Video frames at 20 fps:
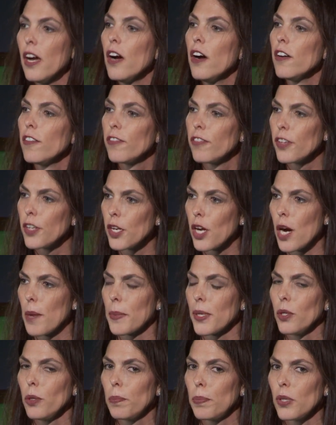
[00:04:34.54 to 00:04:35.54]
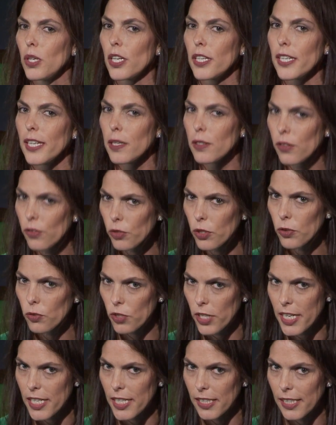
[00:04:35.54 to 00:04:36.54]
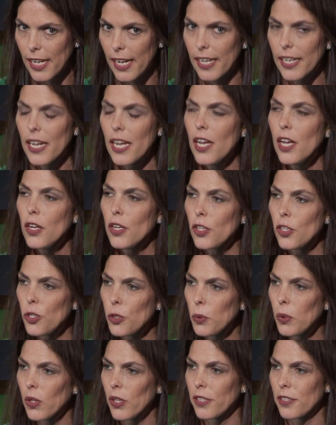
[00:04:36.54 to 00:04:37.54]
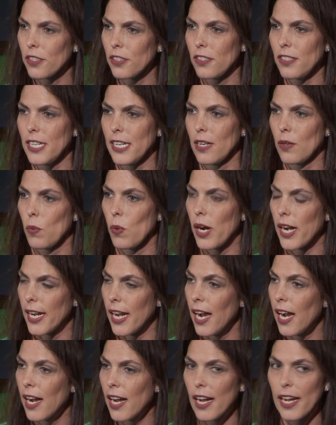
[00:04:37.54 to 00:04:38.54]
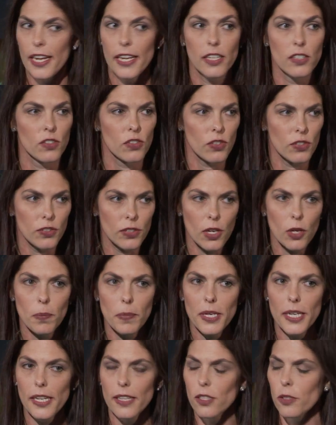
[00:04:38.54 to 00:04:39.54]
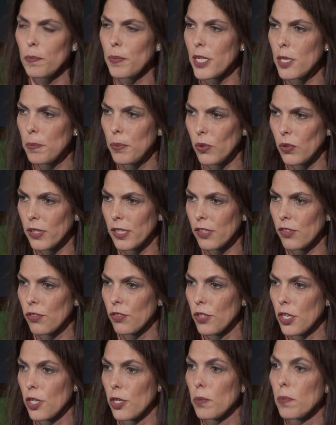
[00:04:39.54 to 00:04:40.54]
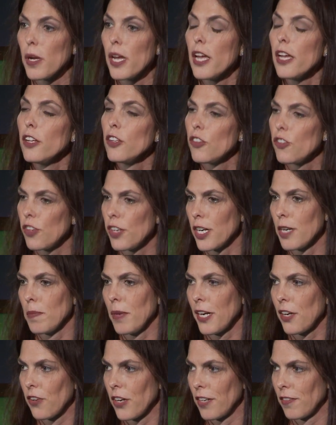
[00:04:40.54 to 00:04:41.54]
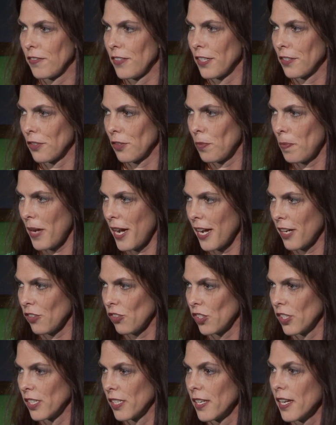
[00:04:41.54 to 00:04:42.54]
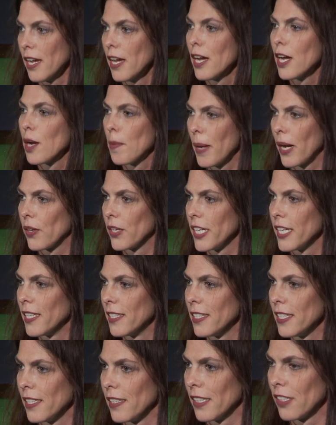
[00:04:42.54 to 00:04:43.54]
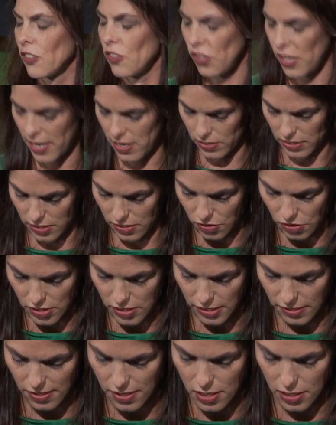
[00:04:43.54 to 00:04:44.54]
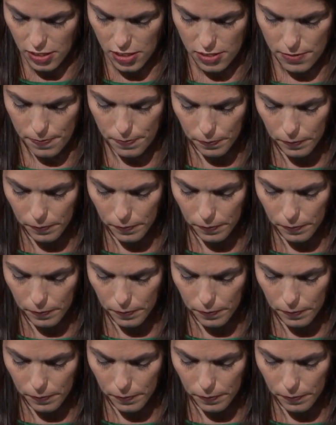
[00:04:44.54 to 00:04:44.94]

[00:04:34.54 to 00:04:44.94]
phenomenal book, and through reading that, you will understand why I and so many other people in this room share my grandfather's passion about ending this challenge and this hunger.